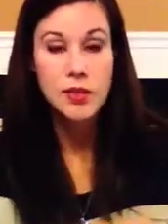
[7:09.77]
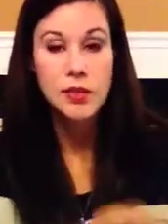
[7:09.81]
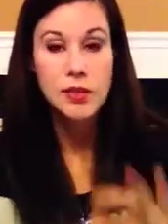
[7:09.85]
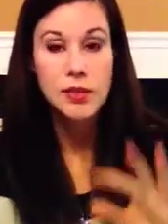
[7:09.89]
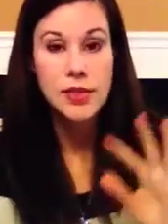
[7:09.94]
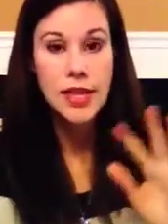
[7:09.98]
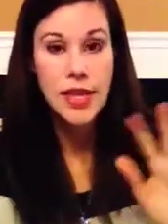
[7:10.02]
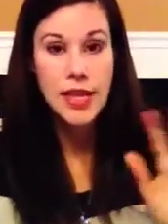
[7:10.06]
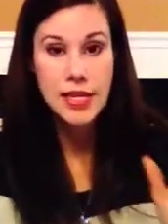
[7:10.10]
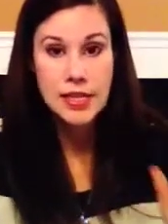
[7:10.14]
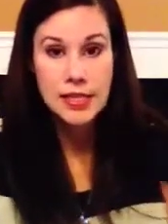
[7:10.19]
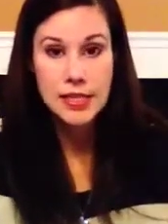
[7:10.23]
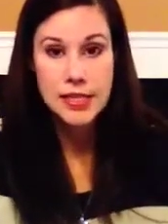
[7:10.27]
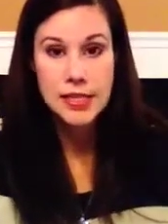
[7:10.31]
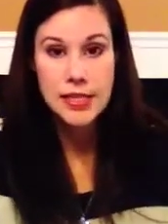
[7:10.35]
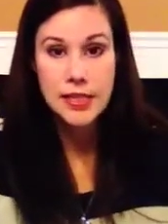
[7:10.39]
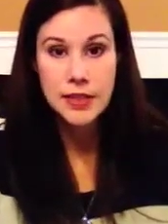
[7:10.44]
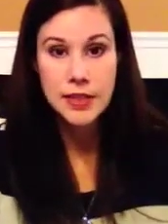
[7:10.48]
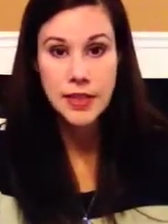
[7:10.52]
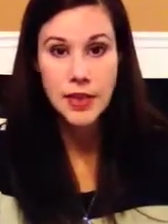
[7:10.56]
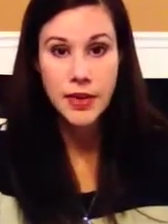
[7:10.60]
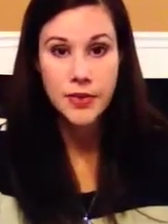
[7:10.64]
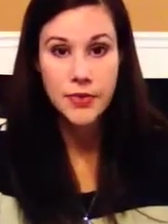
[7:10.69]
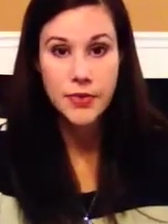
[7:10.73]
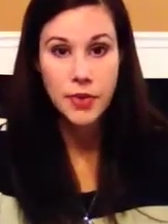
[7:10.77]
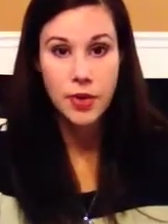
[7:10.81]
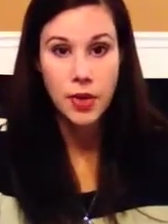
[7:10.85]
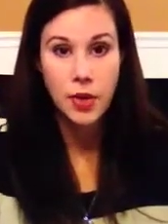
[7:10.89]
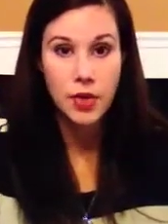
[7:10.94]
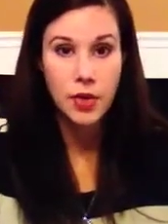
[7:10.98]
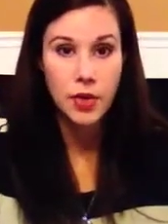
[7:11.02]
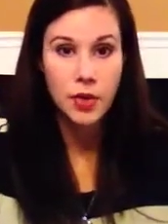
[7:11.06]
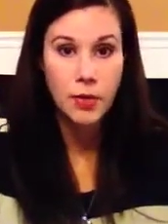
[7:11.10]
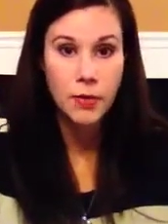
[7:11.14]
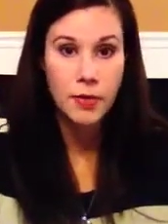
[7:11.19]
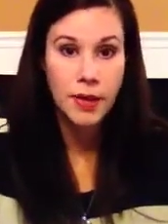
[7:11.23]
Let it sit there for a
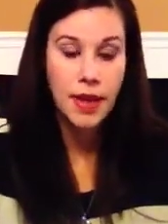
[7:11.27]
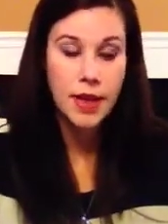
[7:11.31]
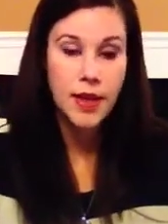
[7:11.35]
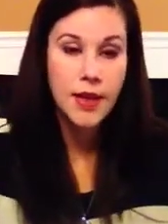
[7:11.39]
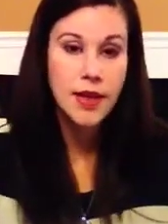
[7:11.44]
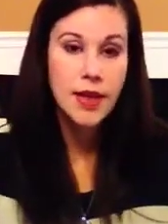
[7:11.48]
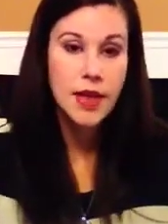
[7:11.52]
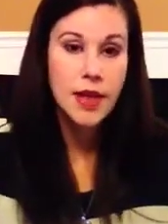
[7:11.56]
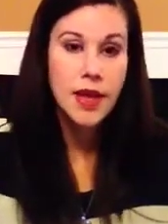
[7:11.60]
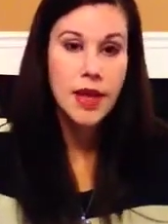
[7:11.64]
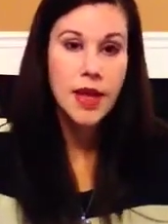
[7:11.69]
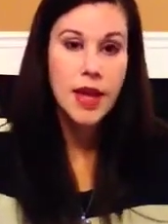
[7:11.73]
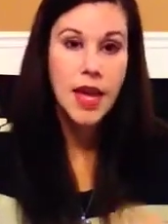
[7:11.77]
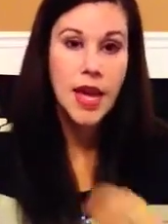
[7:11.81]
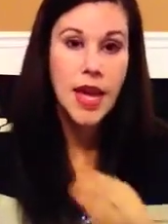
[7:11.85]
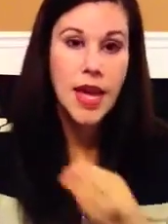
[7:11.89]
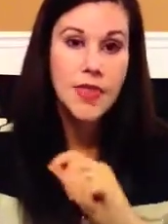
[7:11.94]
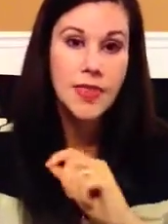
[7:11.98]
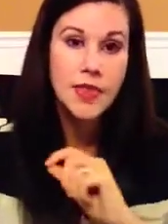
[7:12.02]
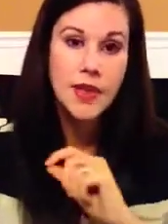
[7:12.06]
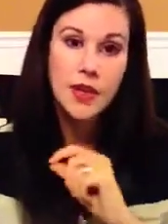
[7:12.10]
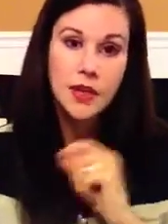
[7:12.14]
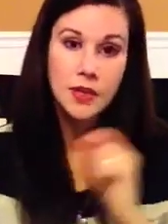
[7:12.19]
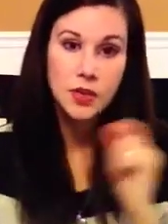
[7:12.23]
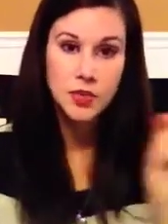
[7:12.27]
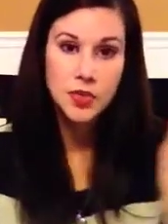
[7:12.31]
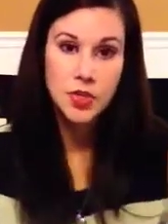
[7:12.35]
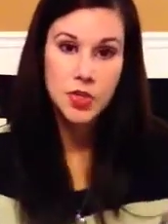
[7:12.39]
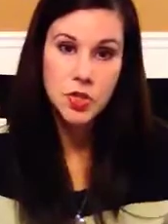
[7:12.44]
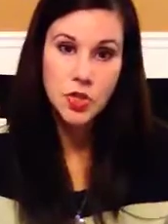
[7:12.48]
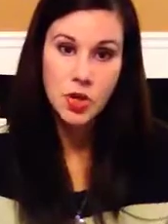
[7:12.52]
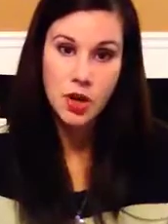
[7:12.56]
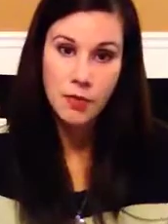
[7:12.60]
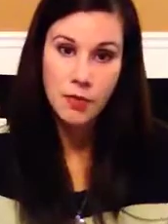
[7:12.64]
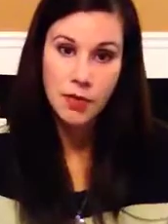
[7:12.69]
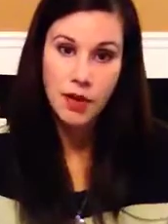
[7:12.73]
little bit, and then it'll
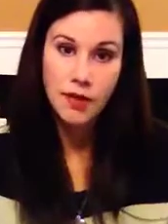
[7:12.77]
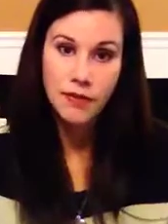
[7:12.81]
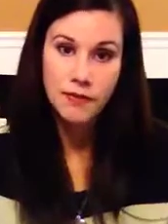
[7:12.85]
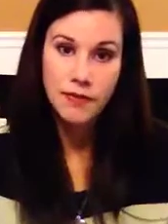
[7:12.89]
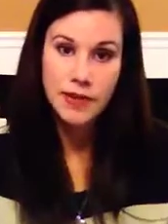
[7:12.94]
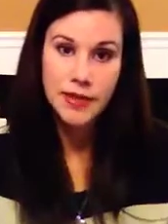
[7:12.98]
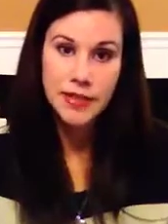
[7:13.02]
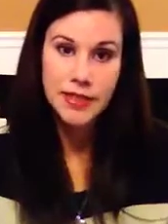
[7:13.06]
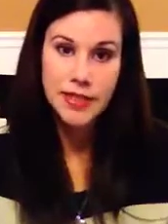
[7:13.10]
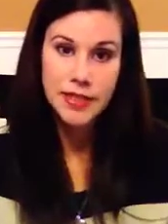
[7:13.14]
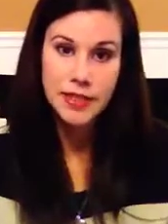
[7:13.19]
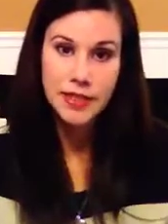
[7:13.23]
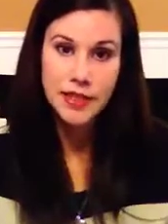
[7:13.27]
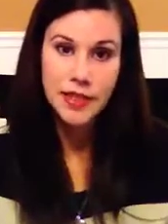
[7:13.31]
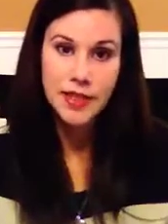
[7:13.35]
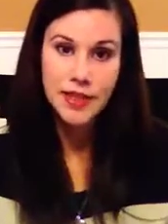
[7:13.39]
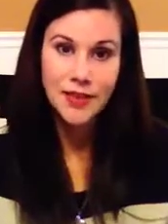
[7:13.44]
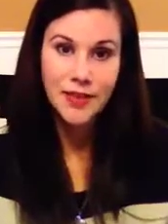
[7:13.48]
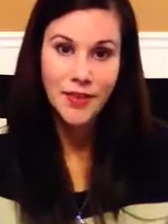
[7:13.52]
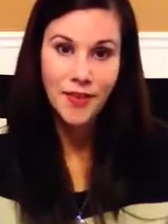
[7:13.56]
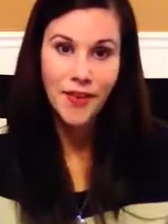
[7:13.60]
scrub off easily.